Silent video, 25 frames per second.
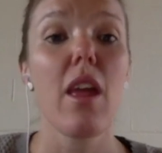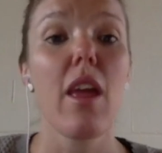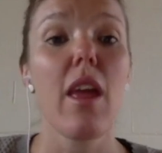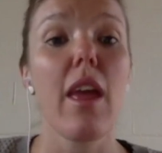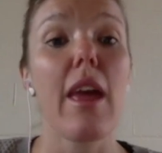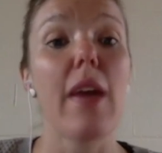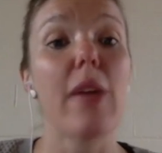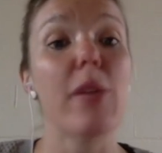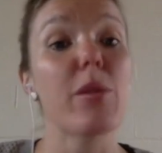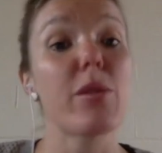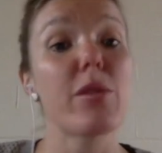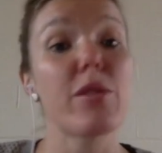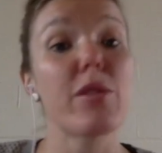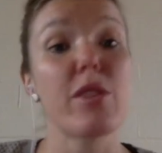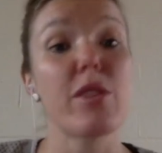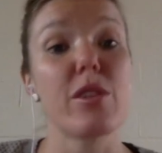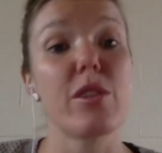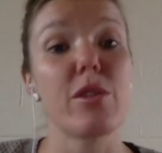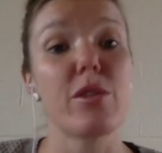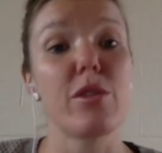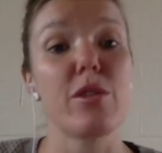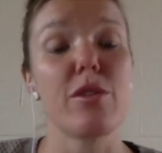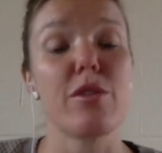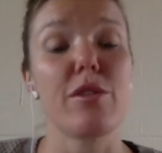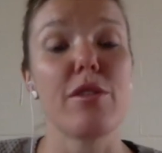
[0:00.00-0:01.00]
And also, I
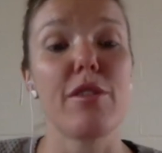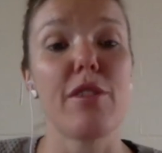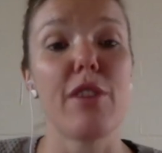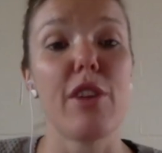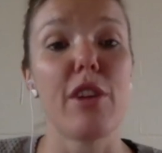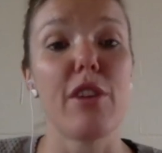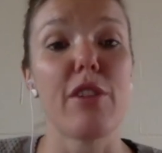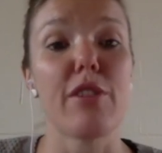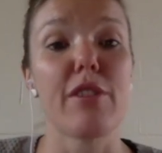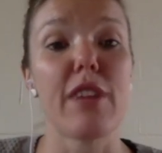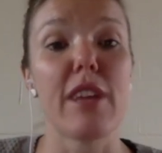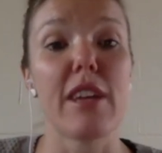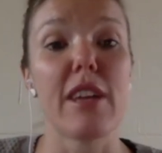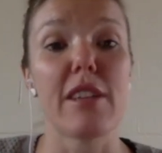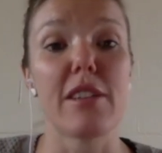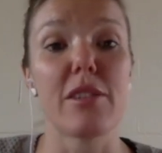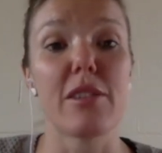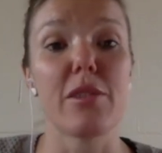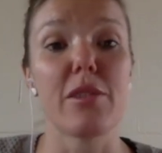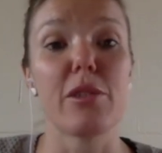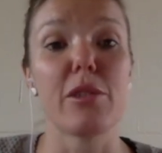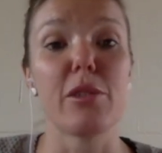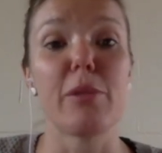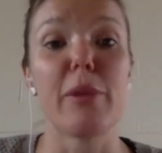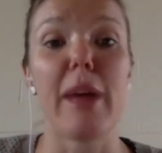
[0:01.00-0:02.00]
don't know if you've heard of castor
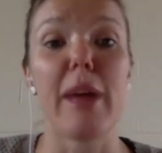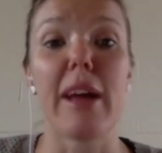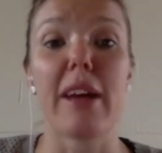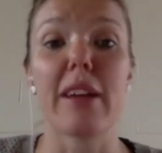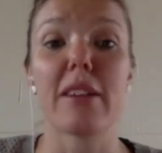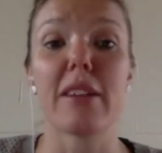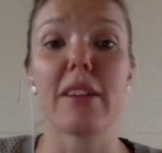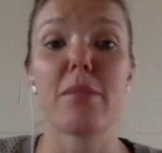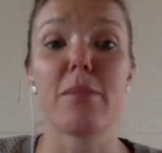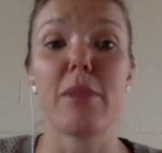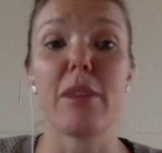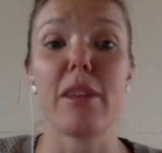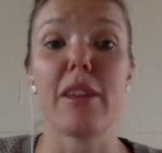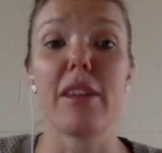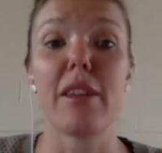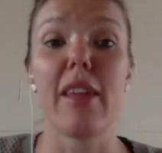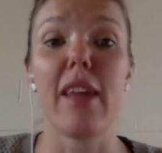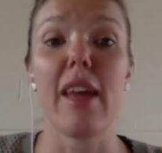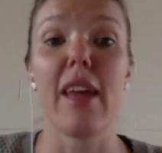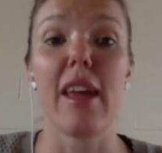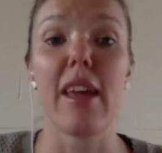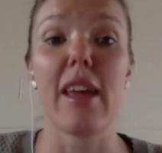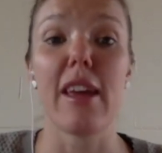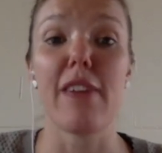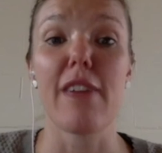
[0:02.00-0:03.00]
oil packs, but
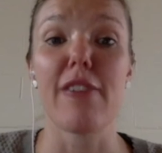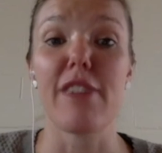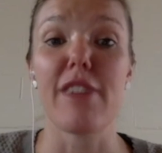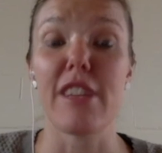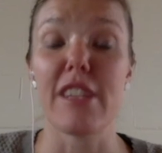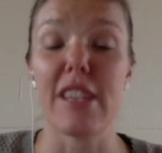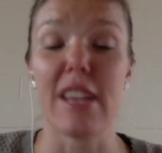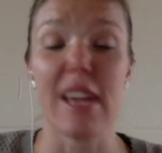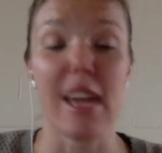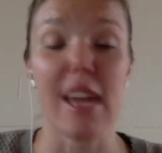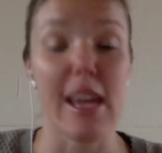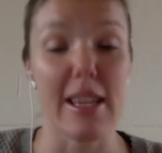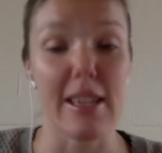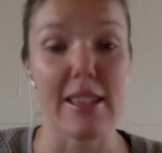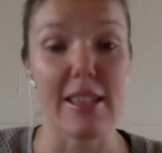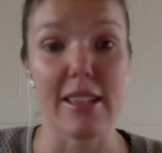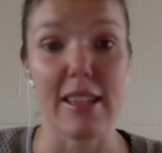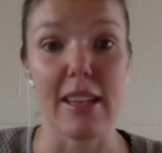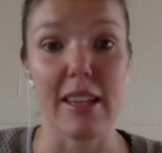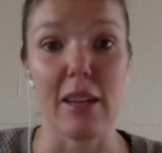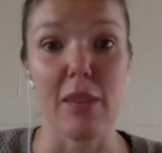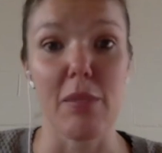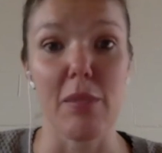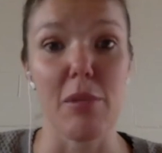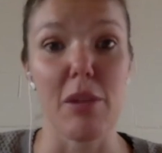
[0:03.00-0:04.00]
they are
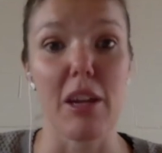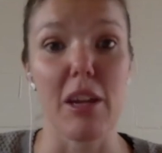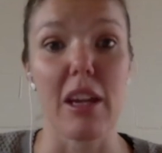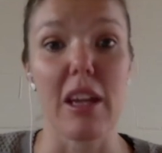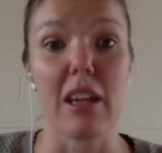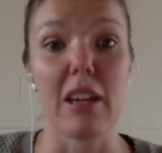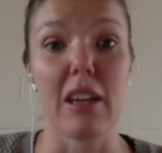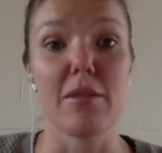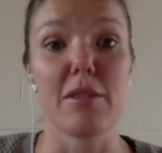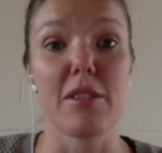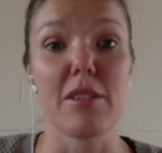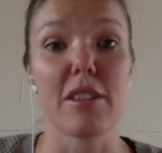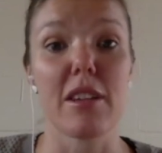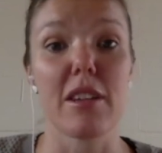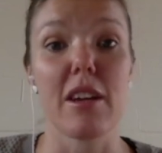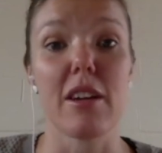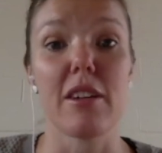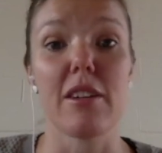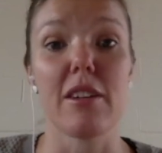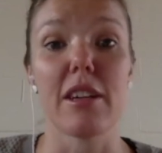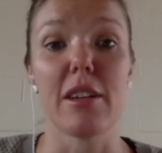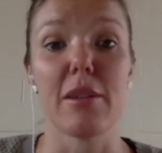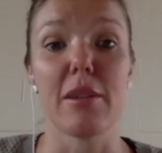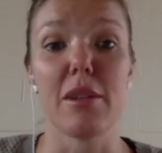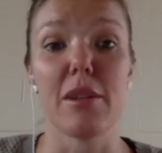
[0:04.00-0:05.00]
fantastic at breaking up the
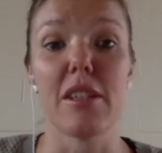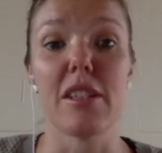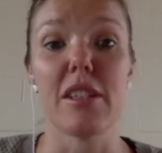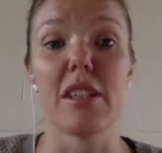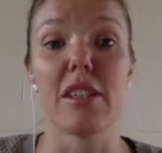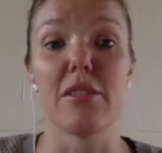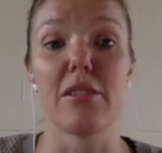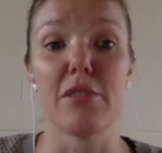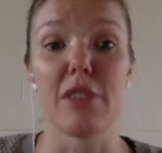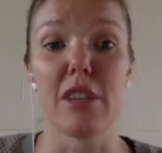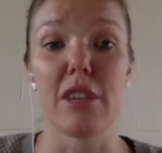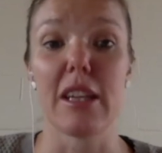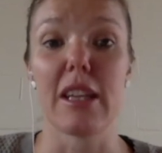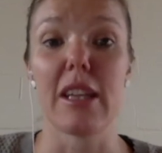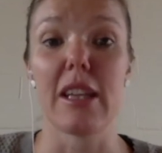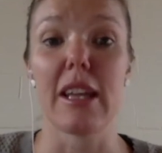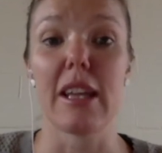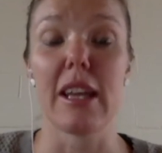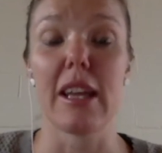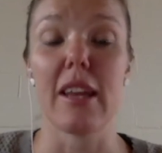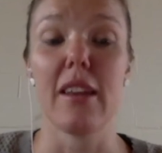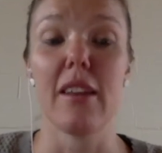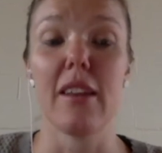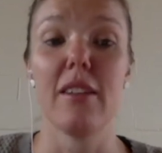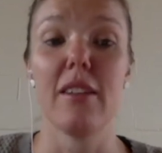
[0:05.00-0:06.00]
scarring when done regularly.